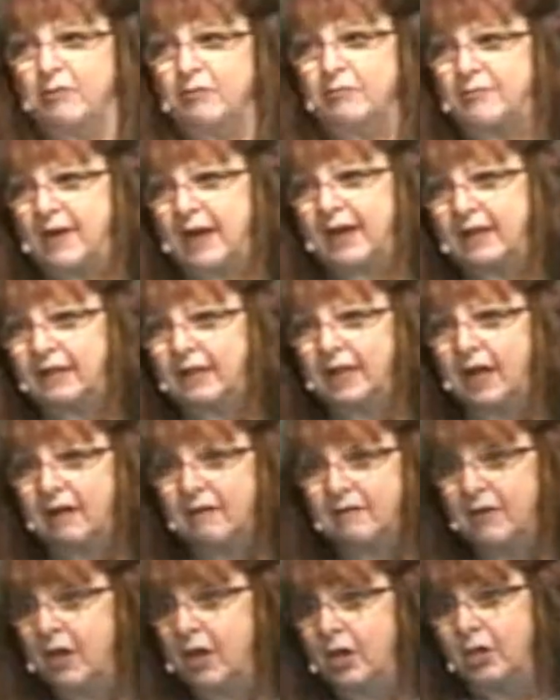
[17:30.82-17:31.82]
find
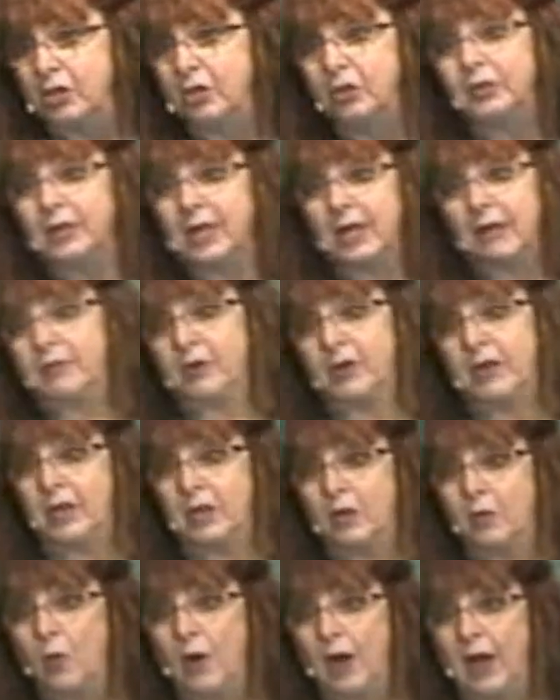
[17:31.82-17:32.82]
love. You'll never get
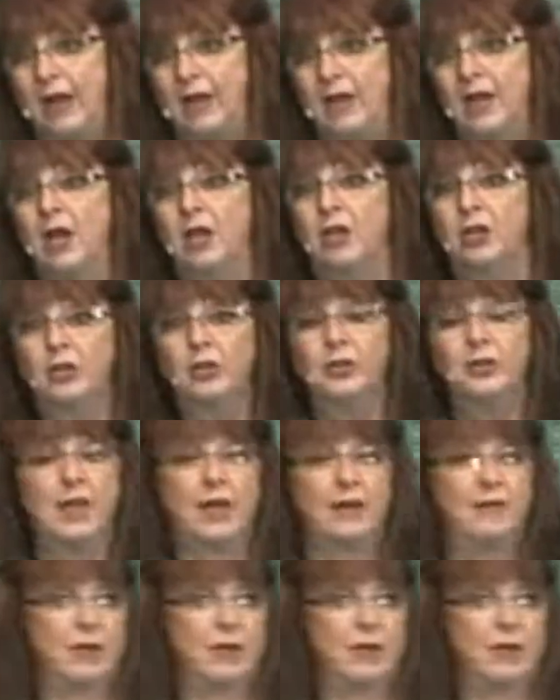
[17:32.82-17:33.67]
away. You'll never